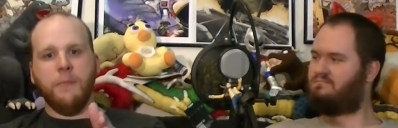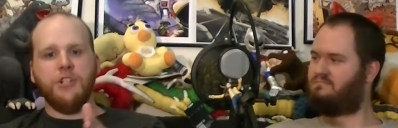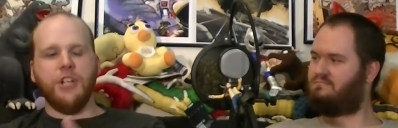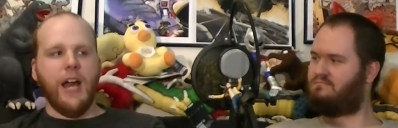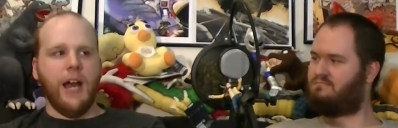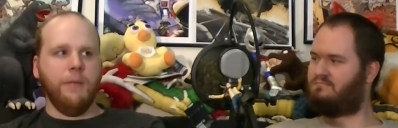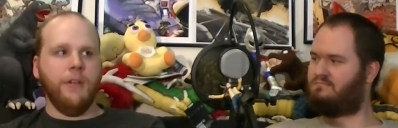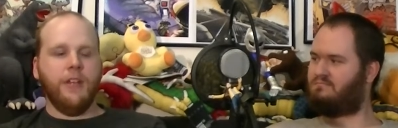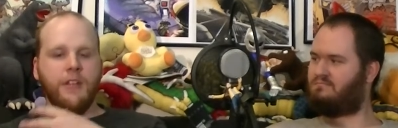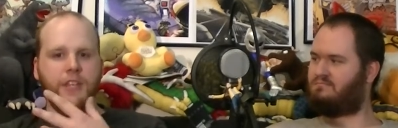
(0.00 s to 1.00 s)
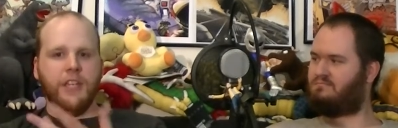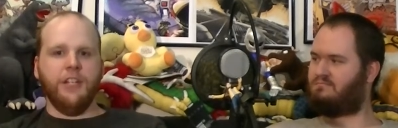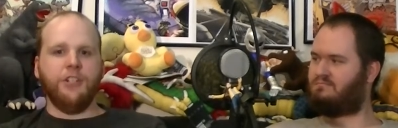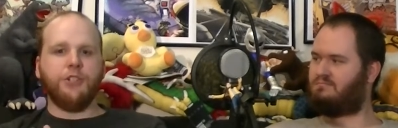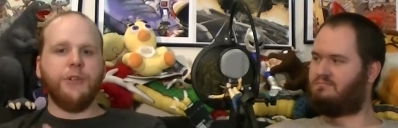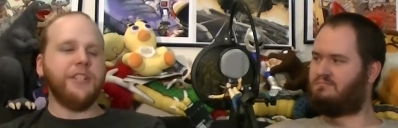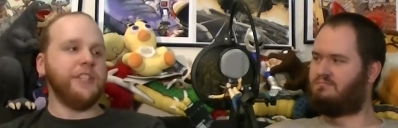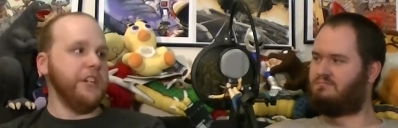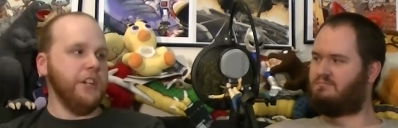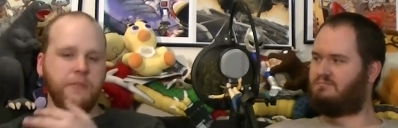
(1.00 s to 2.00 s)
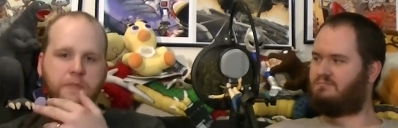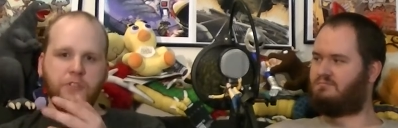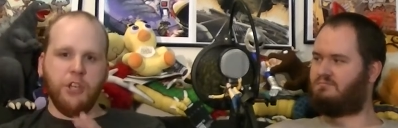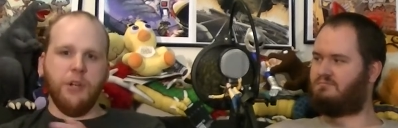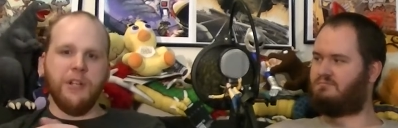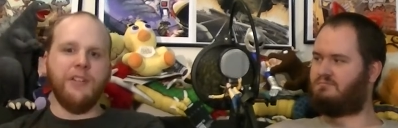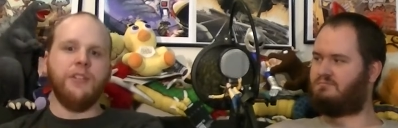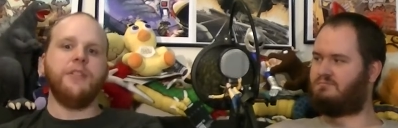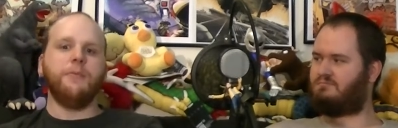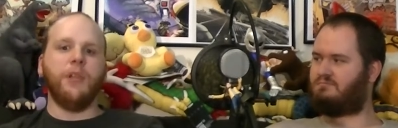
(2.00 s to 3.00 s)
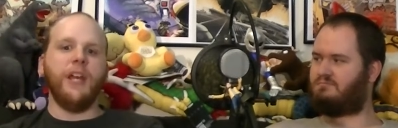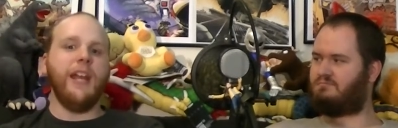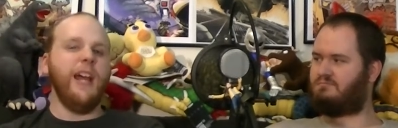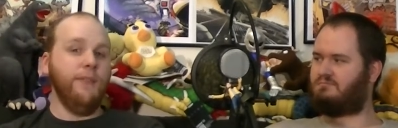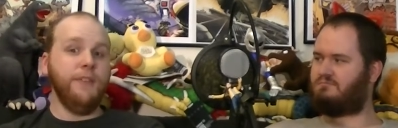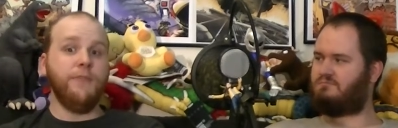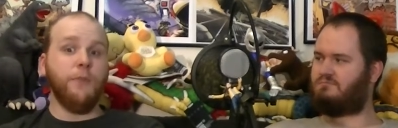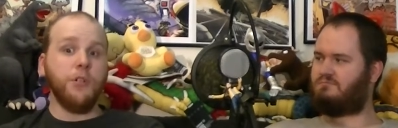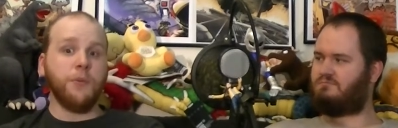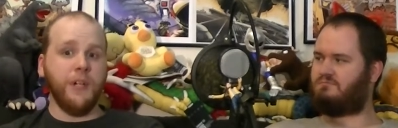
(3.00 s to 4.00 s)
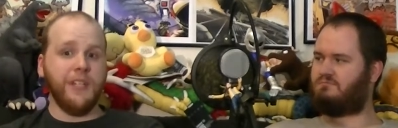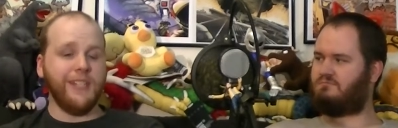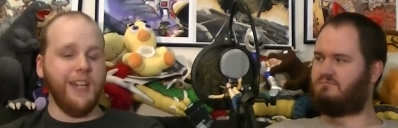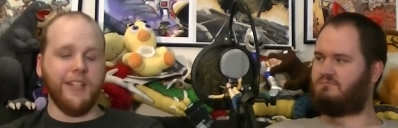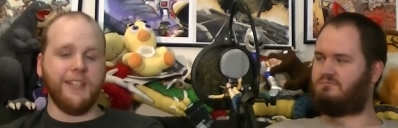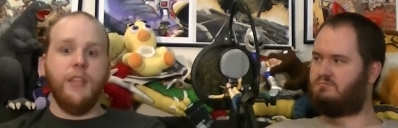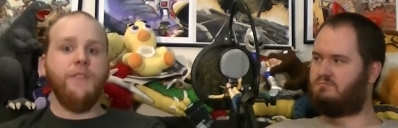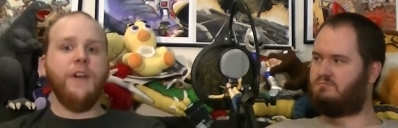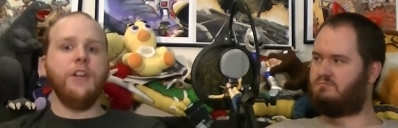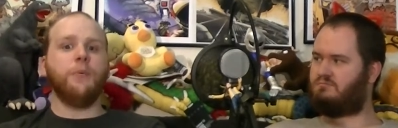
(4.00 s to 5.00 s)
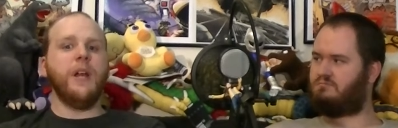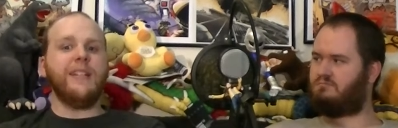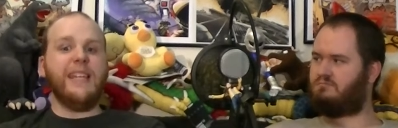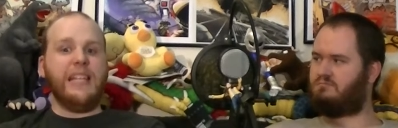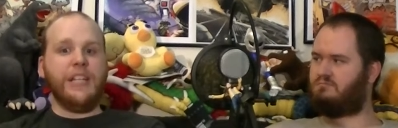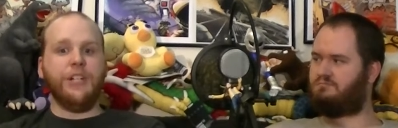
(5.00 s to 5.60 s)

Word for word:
Speaker 1: a job, they get a distress signal. They go down to the planet LV-426. They find a wrecked alien